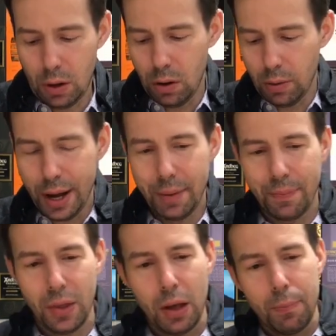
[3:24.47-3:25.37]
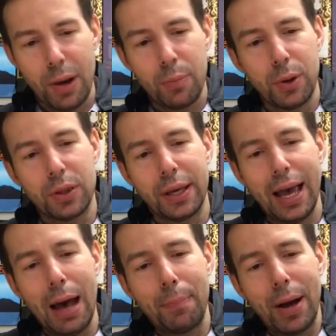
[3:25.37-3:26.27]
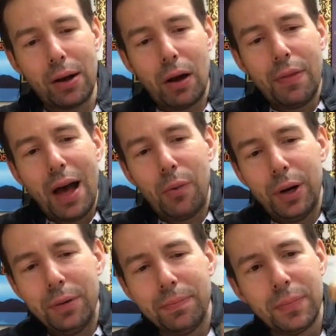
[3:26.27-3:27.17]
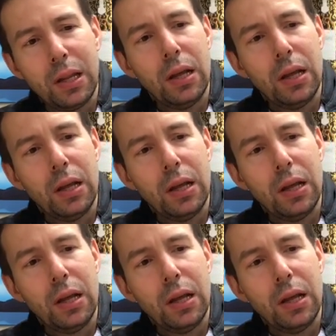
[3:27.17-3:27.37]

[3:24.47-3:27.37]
All right, better put the cap back on that one.